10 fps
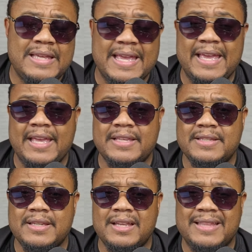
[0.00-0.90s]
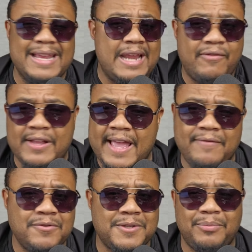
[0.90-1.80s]
is they never gave
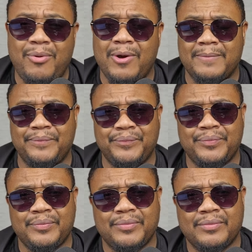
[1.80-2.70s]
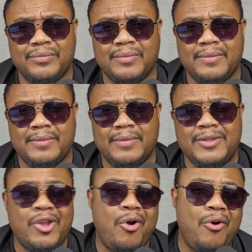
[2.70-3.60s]
you support.
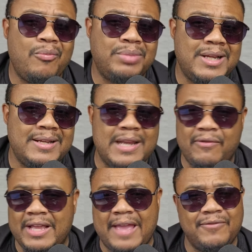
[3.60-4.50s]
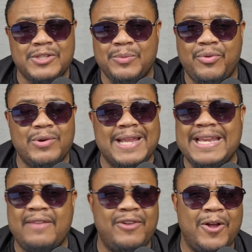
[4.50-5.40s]
Your own blood never gave you support. They
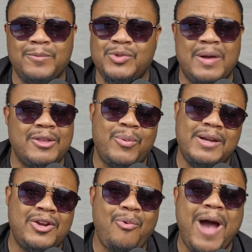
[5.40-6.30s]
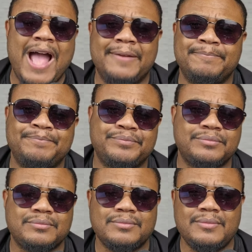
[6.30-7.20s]
never helped you out. You want to know why?
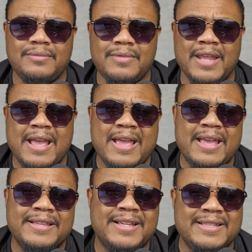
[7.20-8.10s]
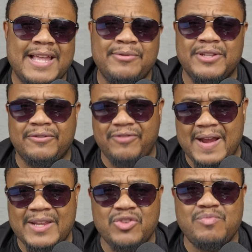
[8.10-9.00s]
It's because they was
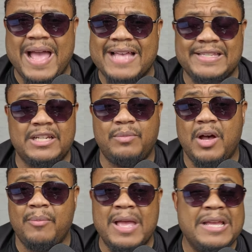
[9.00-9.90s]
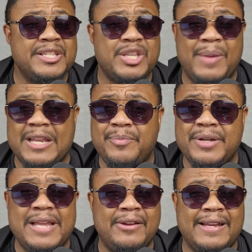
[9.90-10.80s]
afraid of you passing them up. Somebody
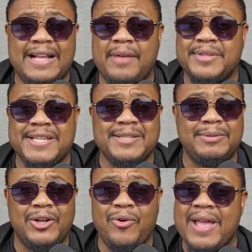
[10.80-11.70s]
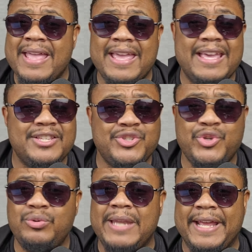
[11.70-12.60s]
put down in the comment section below, it's
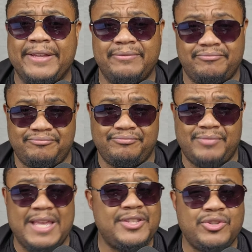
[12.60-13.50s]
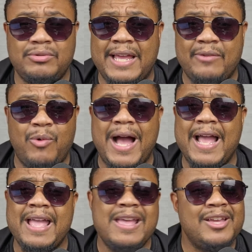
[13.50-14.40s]
too late. It's too late.
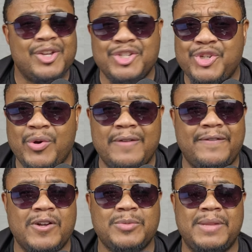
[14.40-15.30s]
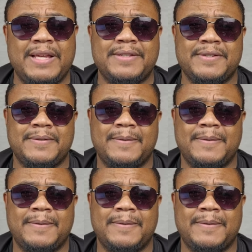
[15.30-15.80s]
Why? Because you're in first place.